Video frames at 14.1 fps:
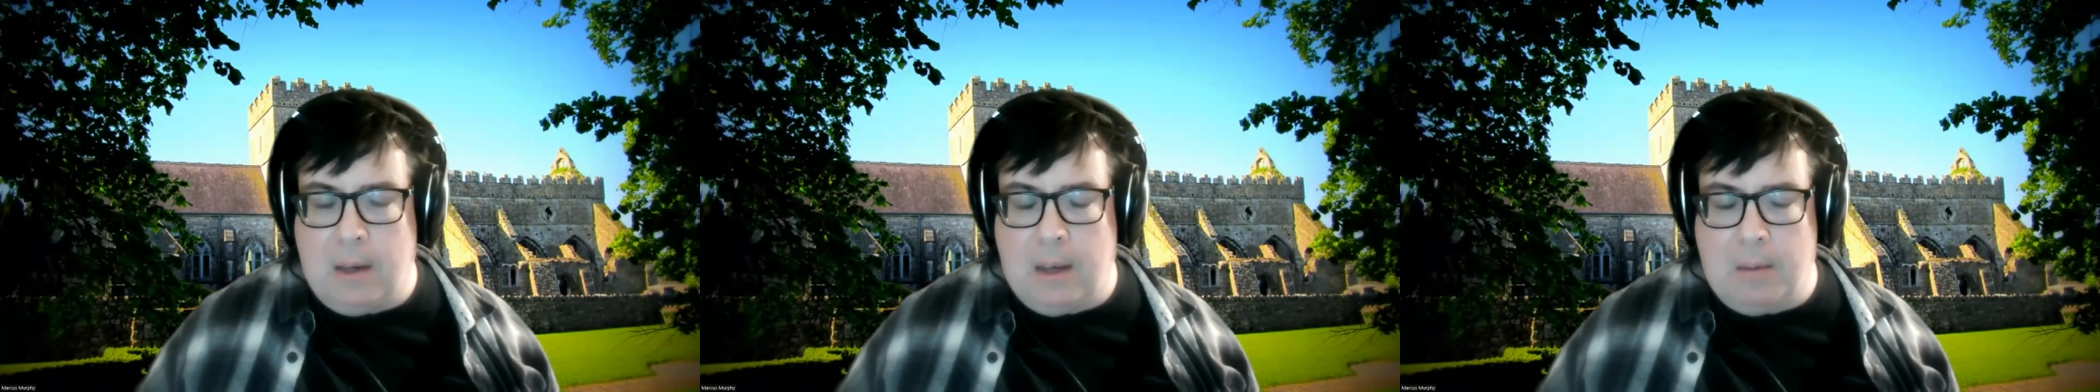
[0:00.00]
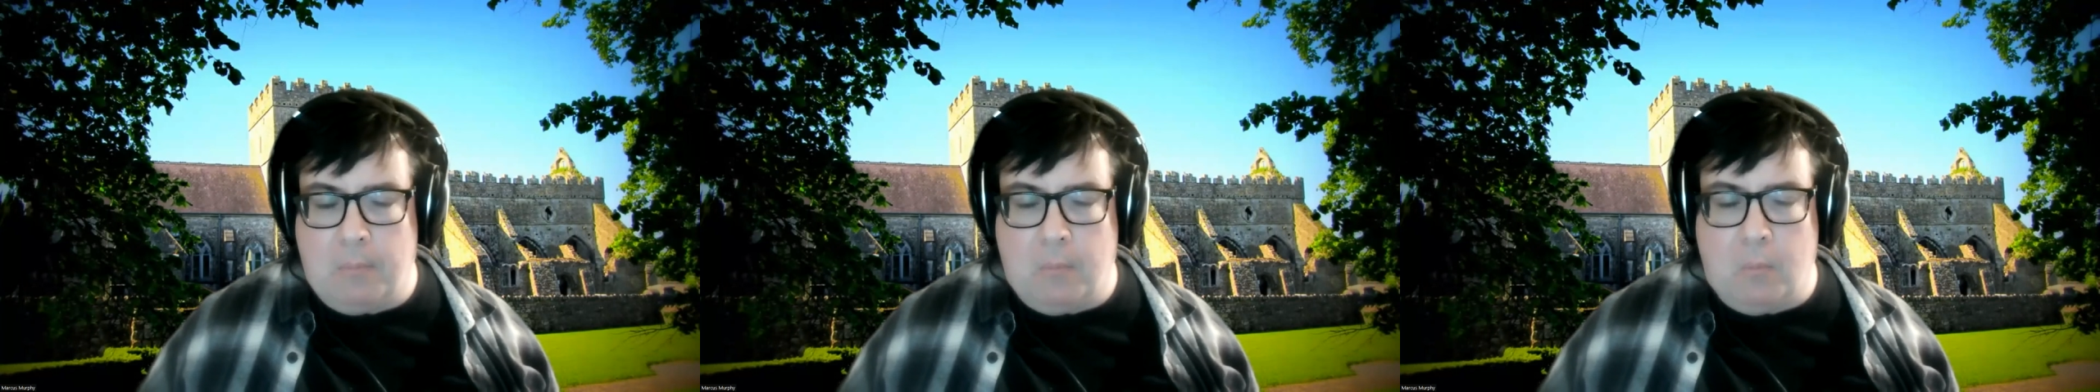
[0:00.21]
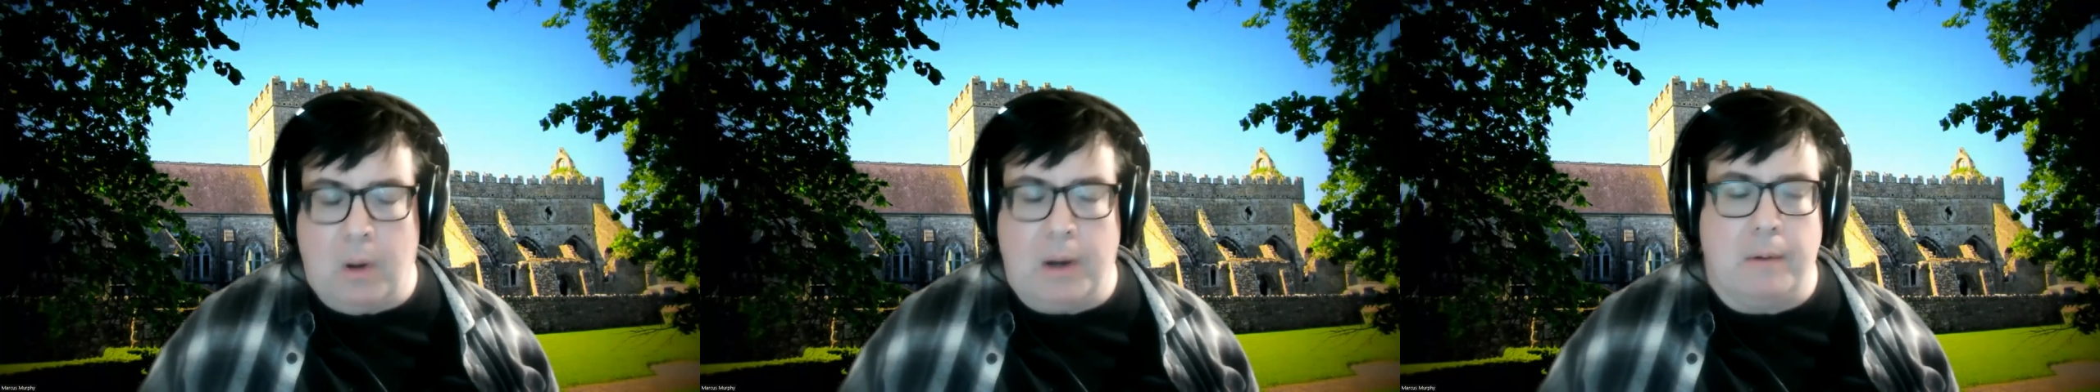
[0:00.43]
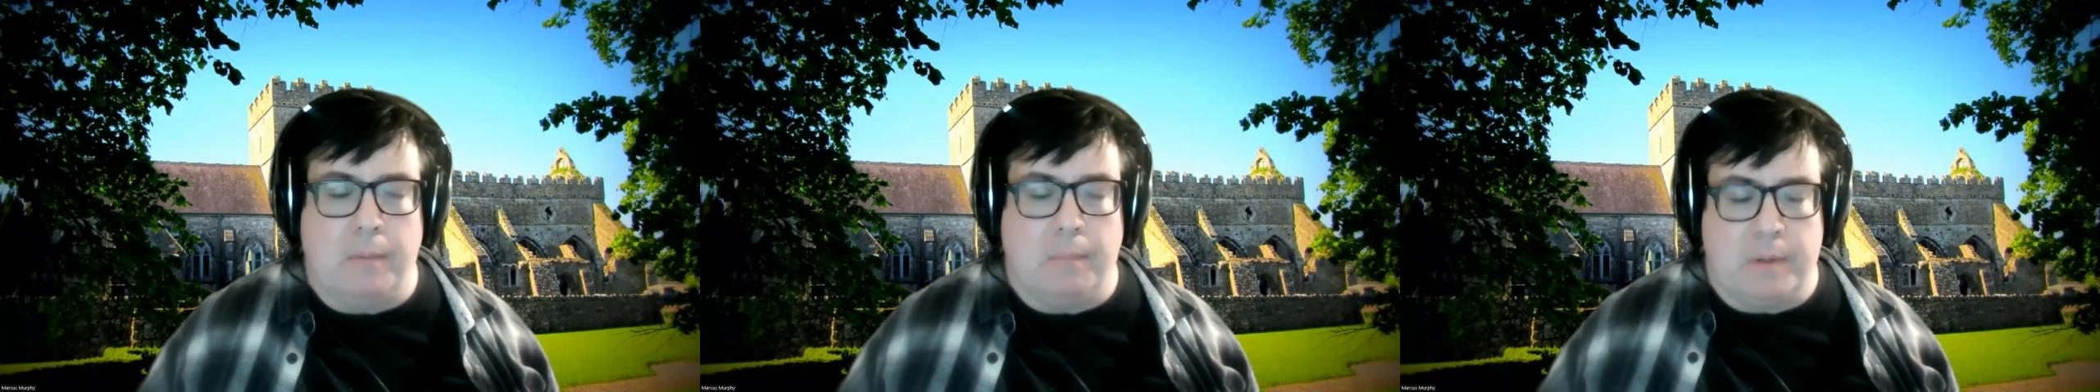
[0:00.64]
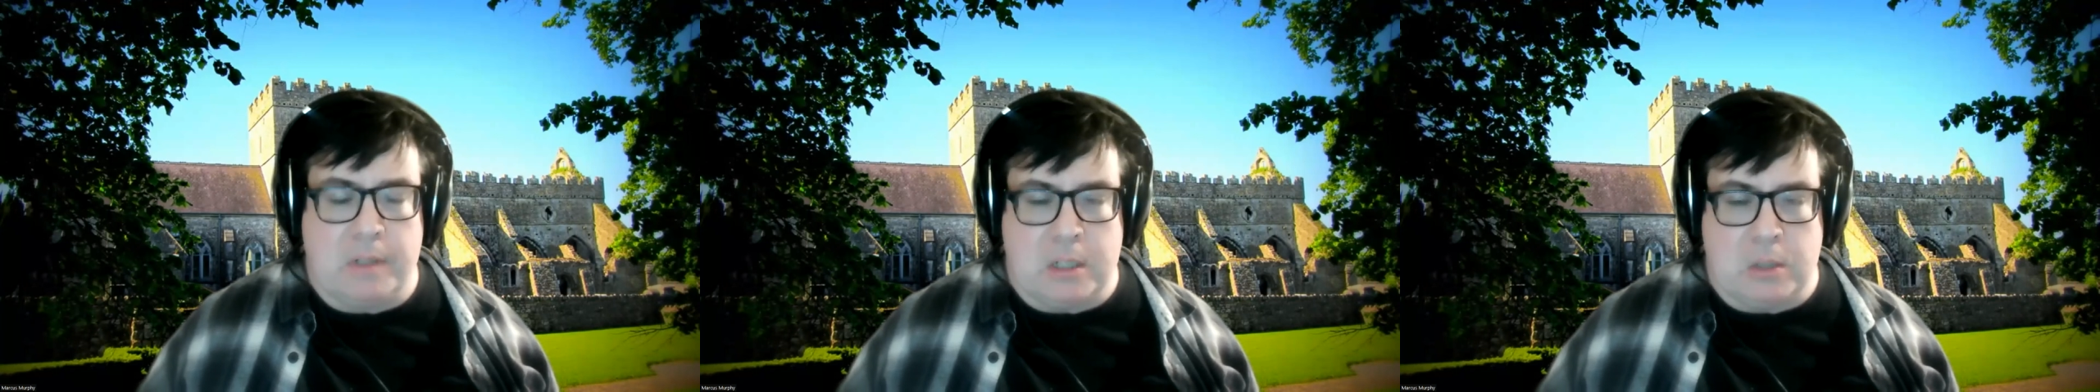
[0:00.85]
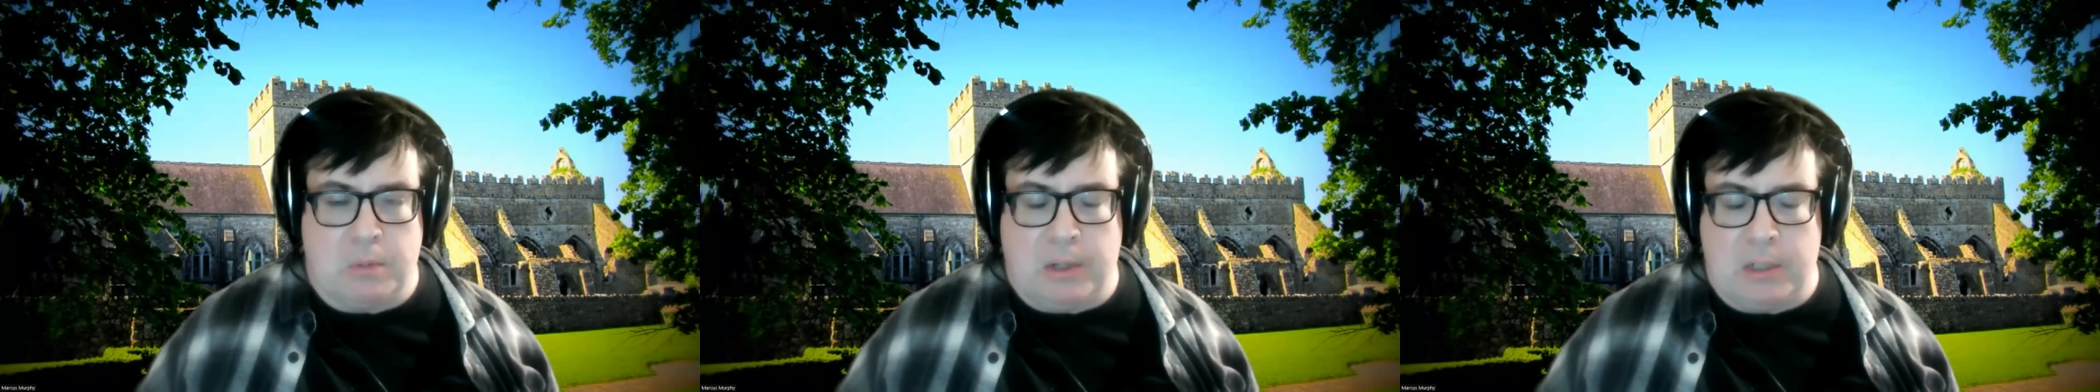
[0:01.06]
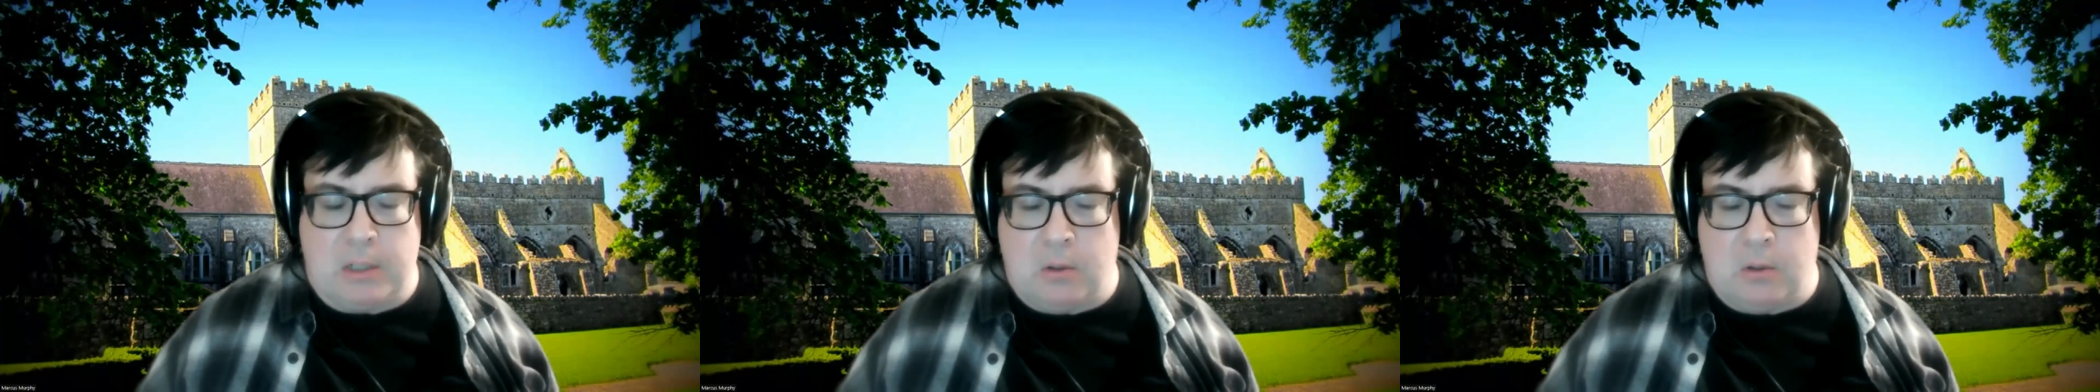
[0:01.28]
Um, one, the situation